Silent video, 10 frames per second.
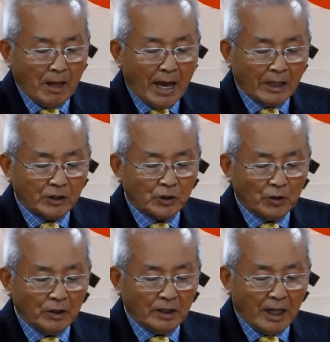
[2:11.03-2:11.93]

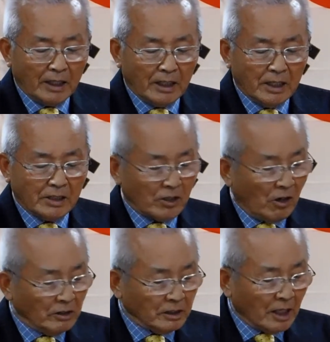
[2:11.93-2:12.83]
Action that is
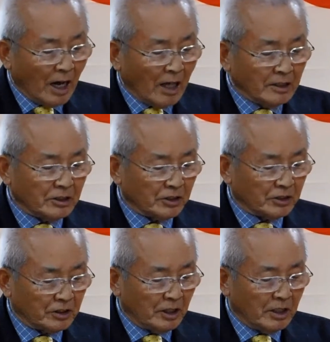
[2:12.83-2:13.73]

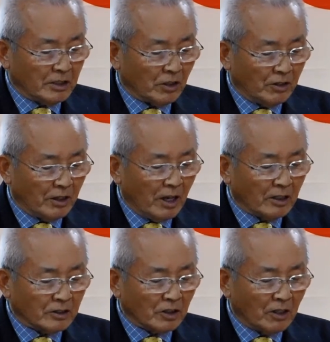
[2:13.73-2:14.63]
unconscious is an
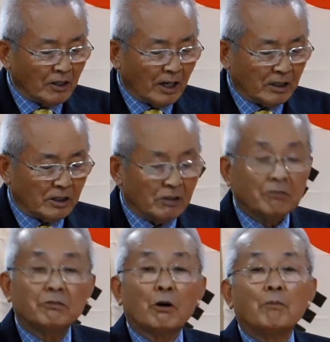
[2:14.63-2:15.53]
excellent act
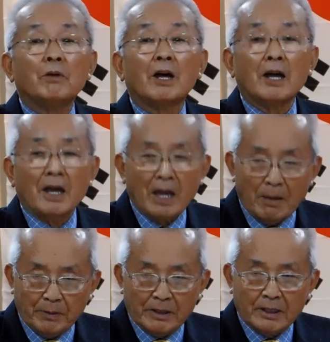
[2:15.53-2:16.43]
from
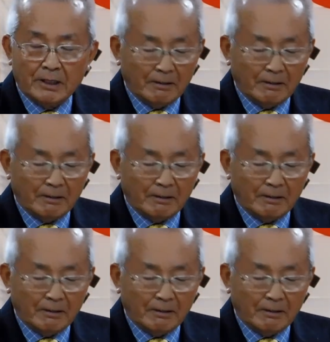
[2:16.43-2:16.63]
habit.